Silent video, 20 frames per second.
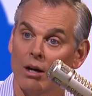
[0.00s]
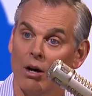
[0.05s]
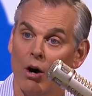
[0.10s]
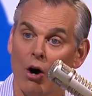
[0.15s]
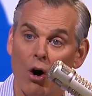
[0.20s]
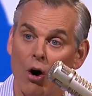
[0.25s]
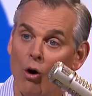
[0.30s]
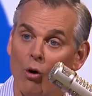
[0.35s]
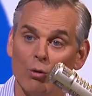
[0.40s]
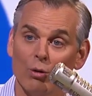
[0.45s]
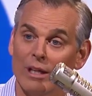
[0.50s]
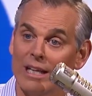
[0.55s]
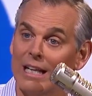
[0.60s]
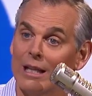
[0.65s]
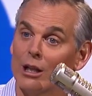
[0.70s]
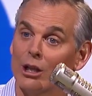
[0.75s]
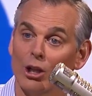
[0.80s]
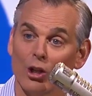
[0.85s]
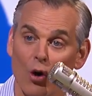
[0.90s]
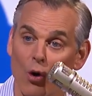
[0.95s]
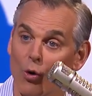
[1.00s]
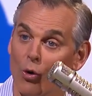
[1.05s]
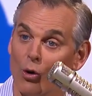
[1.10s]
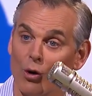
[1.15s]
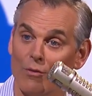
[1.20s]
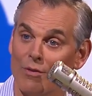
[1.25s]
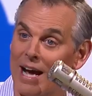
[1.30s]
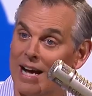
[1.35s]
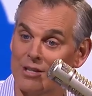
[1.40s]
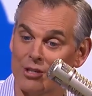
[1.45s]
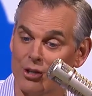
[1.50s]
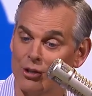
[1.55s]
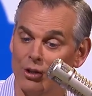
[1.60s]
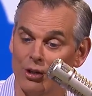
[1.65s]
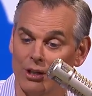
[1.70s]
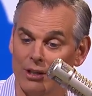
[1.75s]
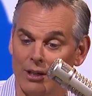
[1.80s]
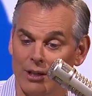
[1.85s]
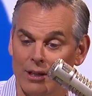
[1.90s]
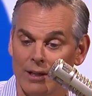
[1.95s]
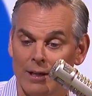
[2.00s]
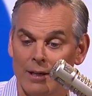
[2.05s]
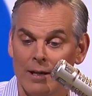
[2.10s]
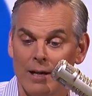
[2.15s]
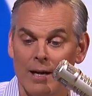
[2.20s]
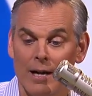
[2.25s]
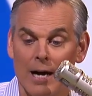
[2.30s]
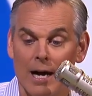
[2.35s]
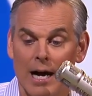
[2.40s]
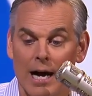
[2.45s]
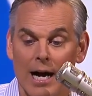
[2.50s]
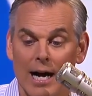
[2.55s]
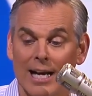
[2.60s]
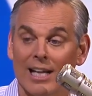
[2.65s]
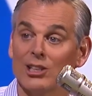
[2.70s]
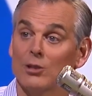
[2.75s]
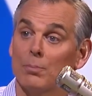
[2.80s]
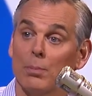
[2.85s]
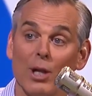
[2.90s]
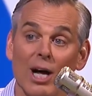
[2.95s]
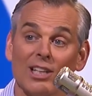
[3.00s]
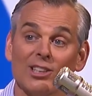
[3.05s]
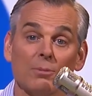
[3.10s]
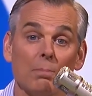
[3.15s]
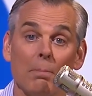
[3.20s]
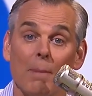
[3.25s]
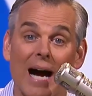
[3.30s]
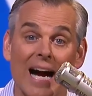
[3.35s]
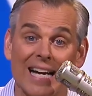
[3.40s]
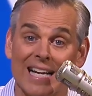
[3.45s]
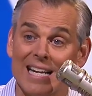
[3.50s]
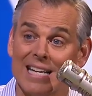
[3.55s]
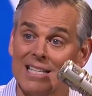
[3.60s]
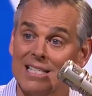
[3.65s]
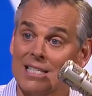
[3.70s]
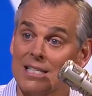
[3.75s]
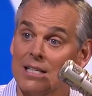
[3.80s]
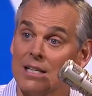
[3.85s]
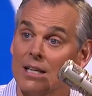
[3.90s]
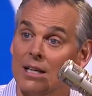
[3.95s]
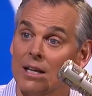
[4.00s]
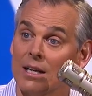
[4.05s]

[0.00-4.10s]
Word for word: Holy Lord, that's good. Uh, his plus-minus